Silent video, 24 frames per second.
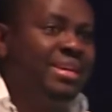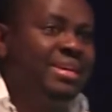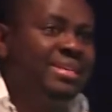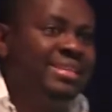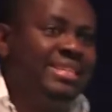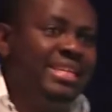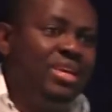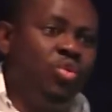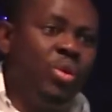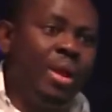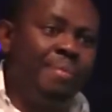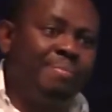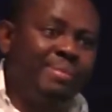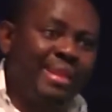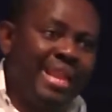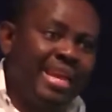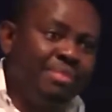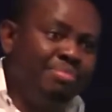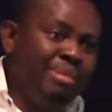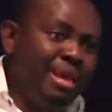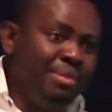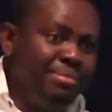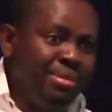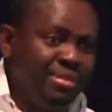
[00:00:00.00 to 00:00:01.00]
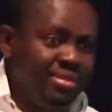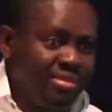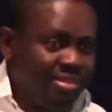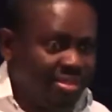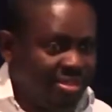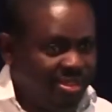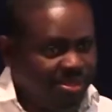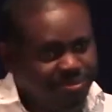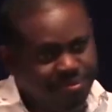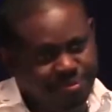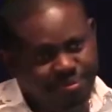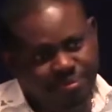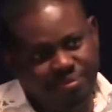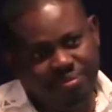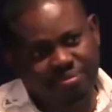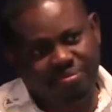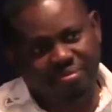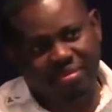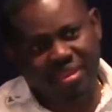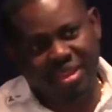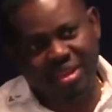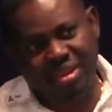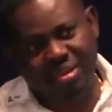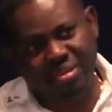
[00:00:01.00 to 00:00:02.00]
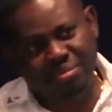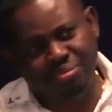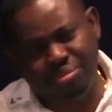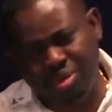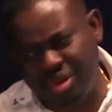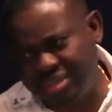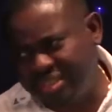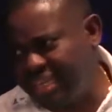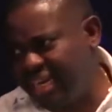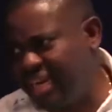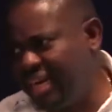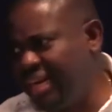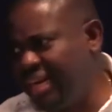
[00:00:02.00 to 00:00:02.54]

they wept like babies. But